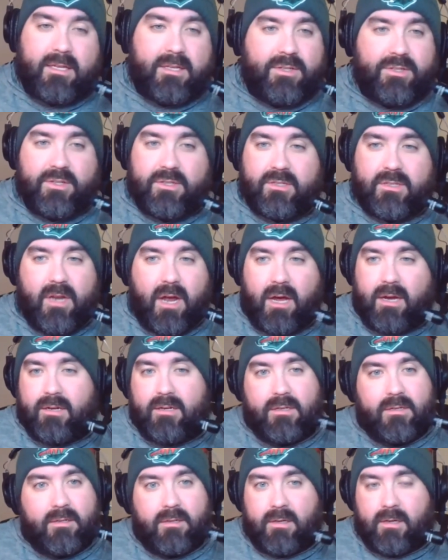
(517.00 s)
Just
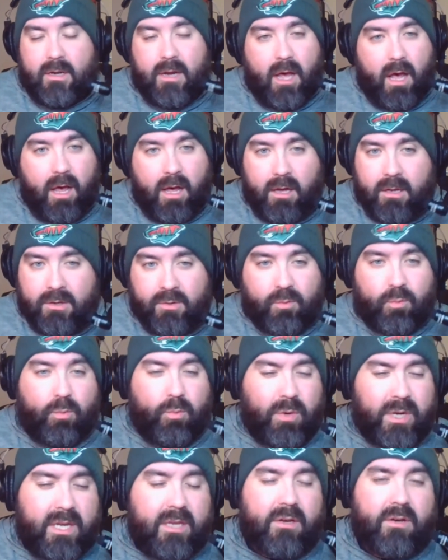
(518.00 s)

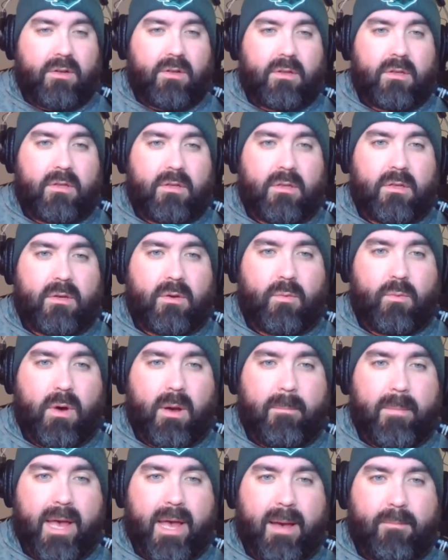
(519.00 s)
unreal
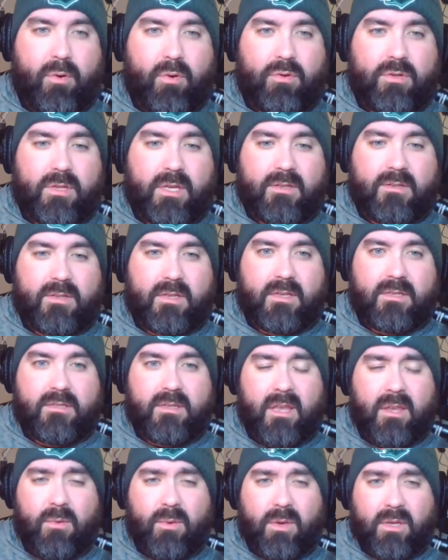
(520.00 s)
what Matt Boldy is
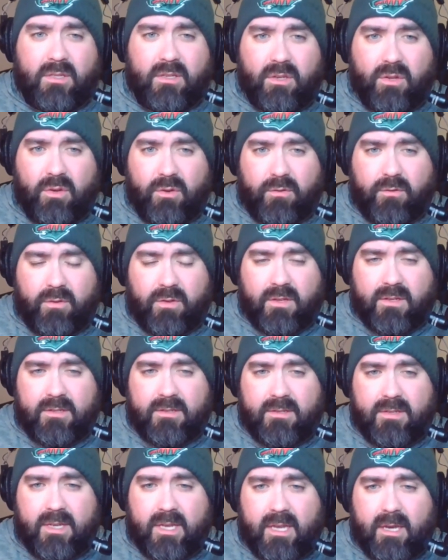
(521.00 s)
continuing to do for
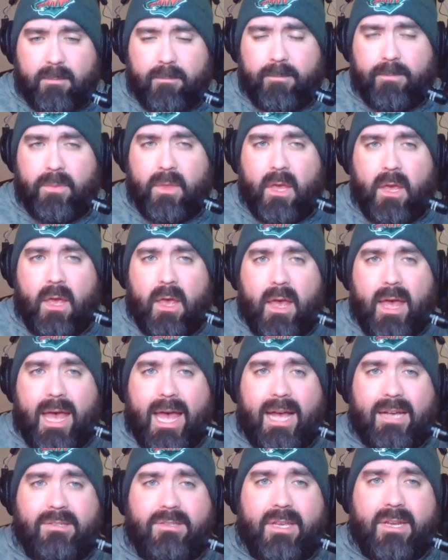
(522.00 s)
this team
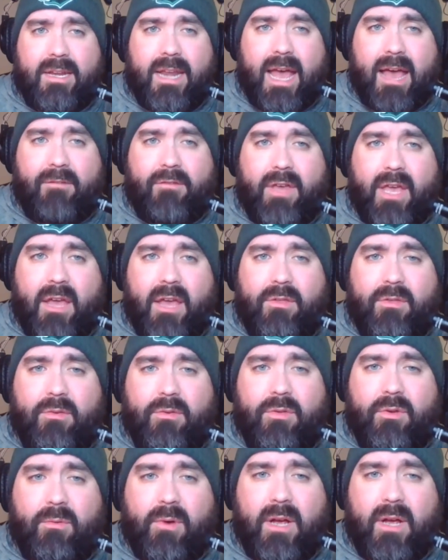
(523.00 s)
as they navigate
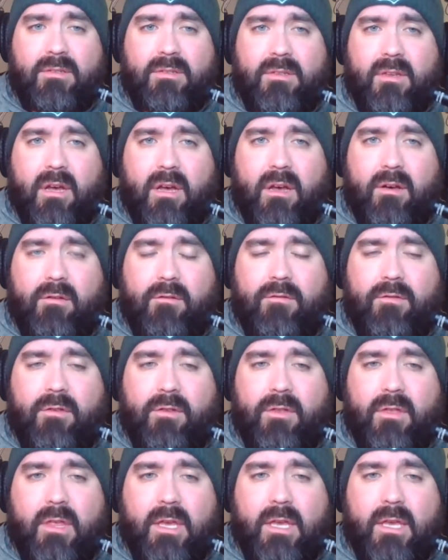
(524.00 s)
through the rest of
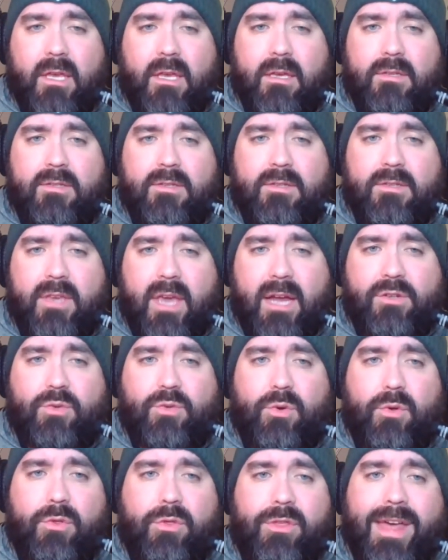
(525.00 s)
the
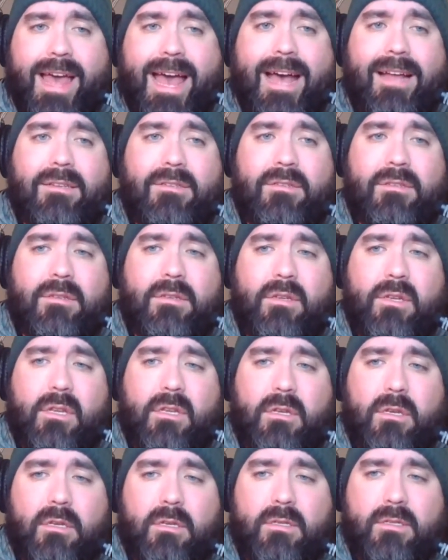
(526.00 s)
schedule. That
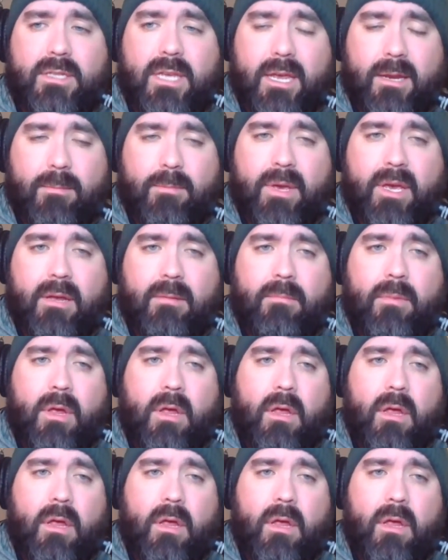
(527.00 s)
tidbit